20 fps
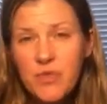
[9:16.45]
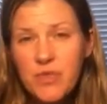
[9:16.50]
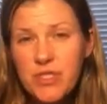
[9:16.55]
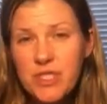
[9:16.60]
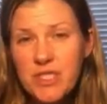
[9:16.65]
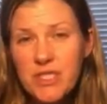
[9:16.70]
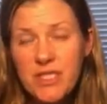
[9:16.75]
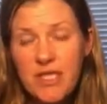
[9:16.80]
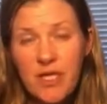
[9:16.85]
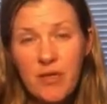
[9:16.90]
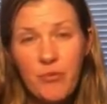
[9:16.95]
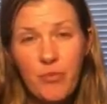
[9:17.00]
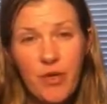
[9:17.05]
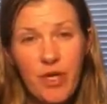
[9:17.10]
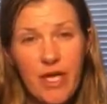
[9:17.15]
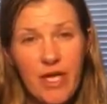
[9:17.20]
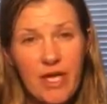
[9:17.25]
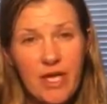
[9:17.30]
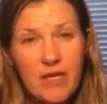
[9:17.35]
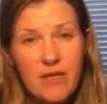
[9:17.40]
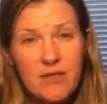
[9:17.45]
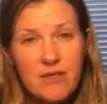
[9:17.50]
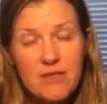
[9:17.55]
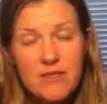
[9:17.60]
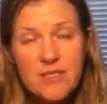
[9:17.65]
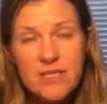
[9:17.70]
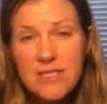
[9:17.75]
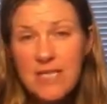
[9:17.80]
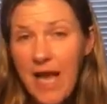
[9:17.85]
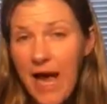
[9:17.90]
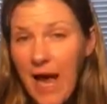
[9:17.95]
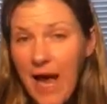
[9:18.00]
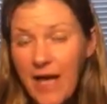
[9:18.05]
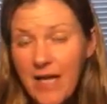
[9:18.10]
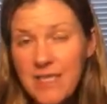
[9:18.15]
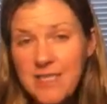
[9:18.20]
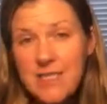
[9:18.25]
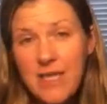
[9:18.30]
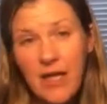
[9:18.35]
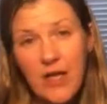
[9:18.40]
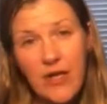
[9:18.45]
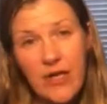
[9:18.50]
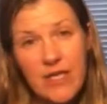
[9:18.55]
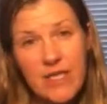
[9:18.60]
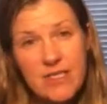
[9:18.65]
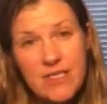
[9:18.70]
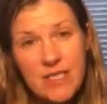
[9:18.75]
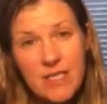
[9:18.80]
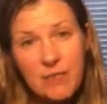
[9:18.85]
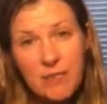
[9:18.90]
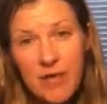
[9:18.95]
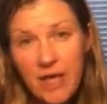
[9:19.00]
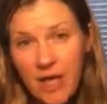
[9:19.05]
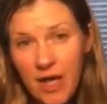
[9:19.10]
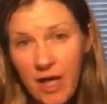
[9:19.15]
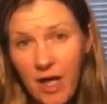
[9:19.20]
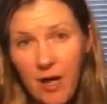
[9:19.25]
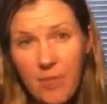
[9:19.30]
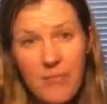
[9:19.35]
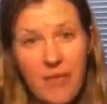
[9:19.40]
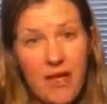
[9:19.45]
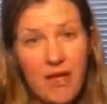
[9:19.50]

We're just gonna bring snacks that are easy to pick up,